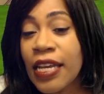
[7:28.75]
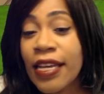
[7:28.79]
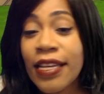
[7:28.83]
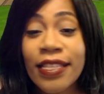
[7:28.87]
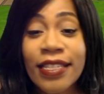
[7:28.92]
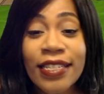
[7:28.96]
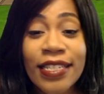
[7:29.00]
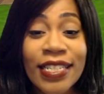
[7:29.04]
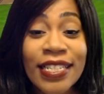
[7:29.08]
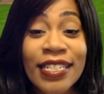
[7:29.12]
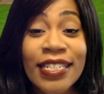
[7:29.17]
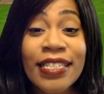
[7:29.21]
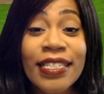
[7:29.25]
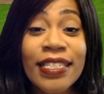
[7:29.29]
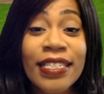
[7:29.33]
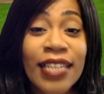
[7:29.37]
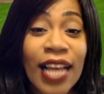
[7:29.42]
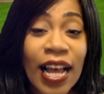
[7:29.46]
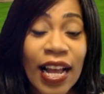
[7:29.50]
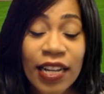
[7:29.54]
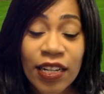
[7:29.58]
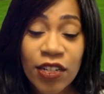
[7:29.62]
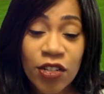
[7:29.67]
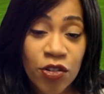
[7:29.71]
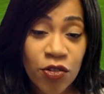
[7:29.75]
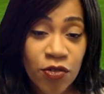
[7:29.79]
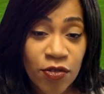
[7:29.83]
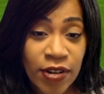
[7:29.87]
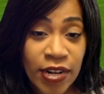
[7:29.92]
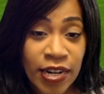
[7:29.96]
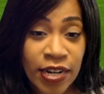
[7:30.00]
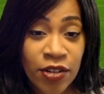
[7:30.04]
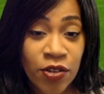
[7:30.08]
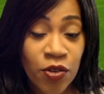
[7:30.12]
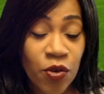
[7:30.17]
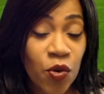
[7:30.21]
This is exact
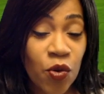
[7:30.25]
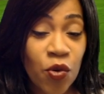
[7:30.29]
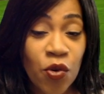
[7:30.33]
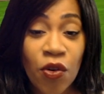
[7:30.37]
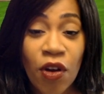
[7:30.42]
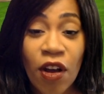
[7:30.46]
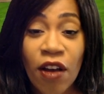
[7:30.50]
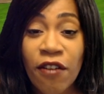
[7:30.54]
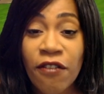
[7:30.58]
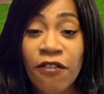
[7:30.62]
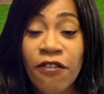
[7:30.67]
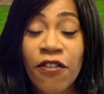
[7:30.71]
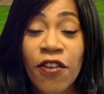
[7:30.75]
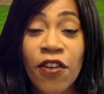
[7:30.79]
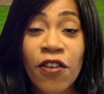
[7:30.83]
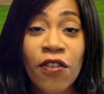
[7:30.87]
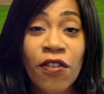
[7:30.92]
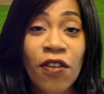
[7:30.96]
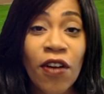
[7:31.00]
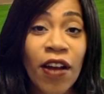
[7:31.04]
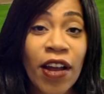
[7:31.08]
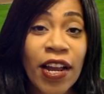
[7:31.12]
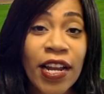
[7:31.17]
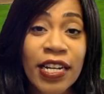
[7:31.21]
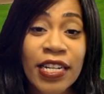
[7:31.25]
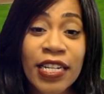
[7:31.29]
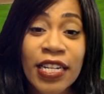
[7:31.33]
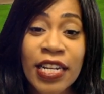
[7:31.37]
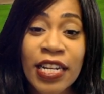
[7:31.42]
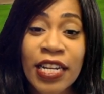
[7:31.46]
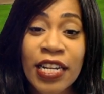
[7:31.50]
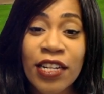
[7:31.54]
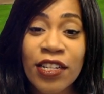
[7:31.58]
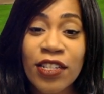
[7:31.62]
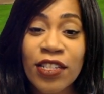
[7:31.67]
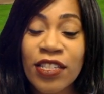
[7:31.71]
green, or a
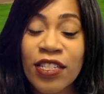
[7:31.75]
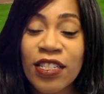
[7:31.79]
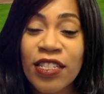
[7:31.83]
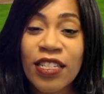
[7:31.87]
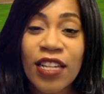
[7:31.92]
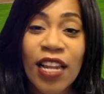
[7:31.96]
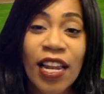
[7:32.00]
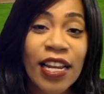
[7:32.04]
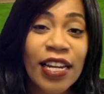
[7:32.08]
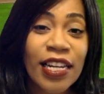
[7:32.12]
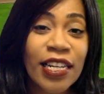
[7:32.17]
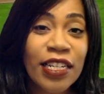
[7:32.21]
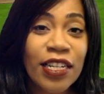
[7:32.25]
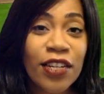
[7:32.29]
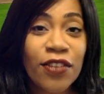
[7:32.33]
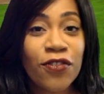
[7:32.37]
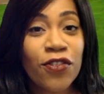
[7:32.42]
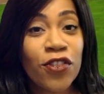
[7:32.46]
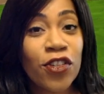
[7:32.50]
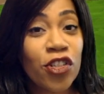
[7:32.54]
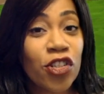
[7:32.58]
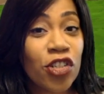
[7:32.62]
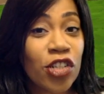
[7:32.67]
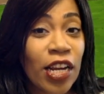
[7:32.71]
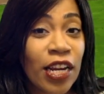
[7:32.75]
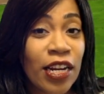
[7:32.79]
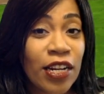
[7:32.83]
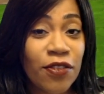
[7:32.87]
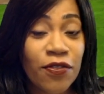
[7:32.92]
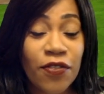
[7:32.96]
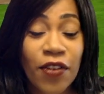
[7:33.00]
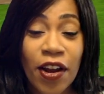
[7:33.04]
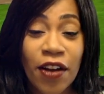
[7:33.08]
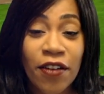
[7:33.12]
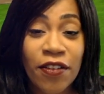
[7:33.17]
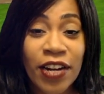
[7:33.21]
variety, slightly different shade
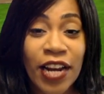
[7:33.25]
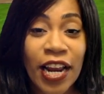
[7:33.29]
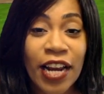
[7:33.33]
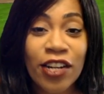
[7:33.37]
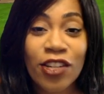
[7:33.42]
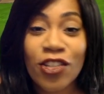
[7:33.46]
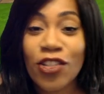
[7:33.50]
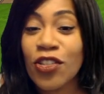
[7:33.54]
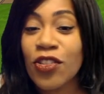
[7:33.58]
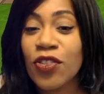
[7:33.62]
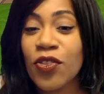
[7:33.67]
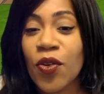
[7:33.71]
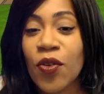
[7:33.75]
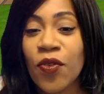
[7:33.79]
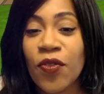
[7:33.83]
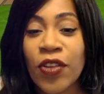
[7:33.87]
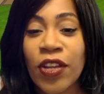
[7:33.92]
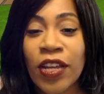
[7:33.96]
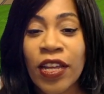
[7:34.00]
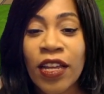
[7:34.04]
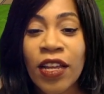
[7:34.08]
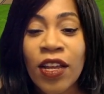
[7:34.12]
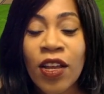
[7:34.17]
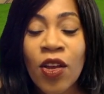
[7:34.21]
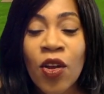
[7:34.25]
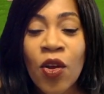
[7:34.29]
variations of it.